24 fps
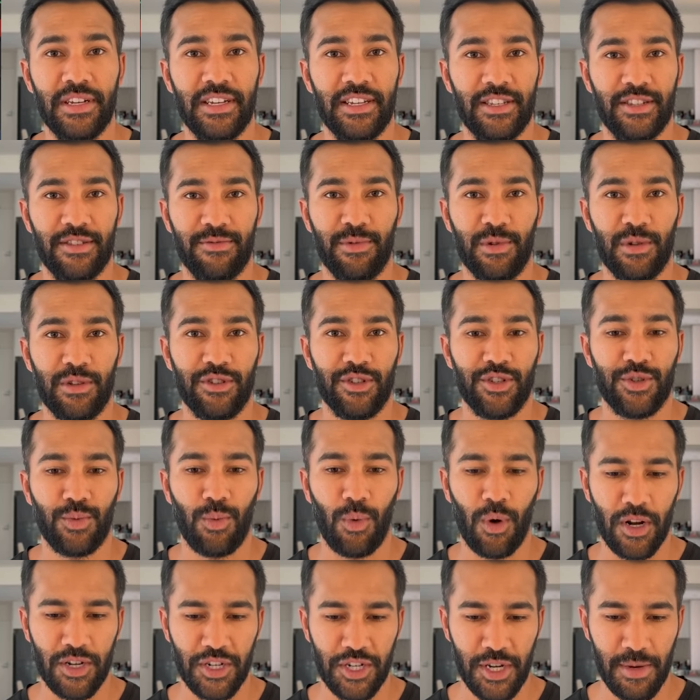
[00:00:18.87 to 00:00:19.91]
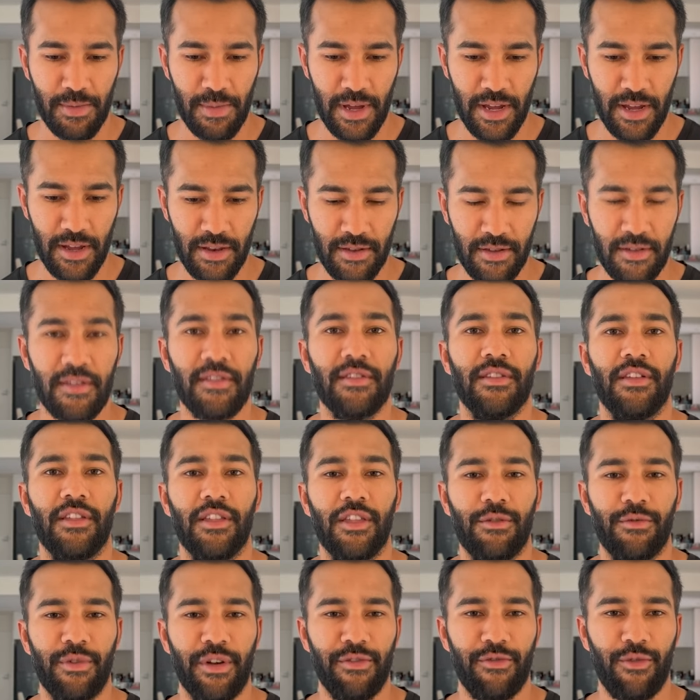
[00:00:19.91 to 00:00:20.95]
is we'll just watch him hit
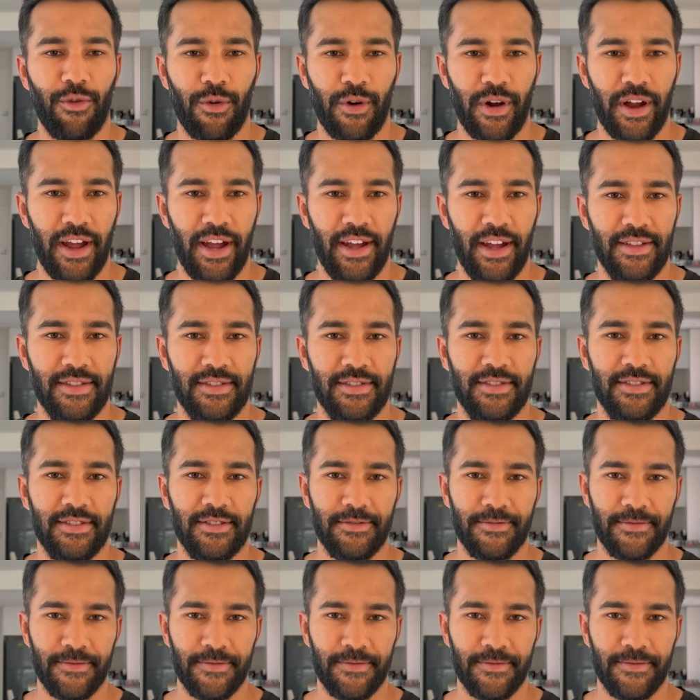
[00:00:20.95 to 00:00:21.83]
3 forehands.